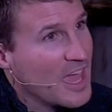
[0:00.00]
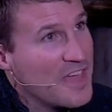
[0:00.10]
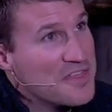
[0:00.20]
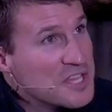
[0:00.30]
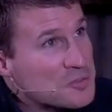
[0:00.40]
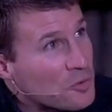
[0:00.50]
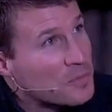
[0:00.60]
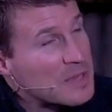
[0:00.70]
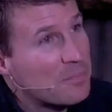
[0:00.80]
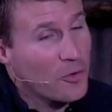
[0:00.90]
And these were
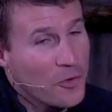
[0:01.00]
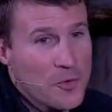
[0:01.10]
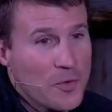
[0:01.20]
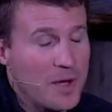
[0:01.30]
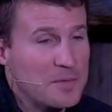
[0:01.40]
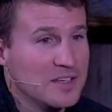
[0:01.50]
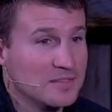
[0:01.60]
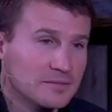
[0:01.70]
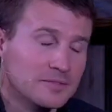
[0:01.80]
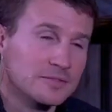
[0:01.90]
people who, I mean,
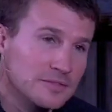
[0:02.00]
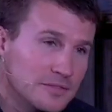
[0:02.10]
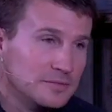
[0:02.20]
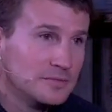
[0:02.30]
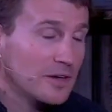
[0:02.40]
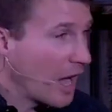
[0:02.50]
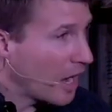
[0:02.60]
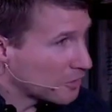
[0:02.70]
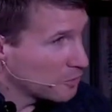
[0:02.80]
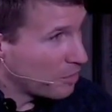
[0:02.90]

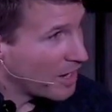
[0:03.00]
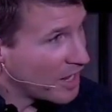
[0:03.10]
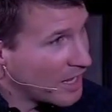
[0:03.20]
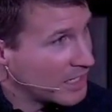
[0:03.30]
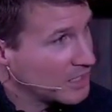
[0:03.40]
occupied,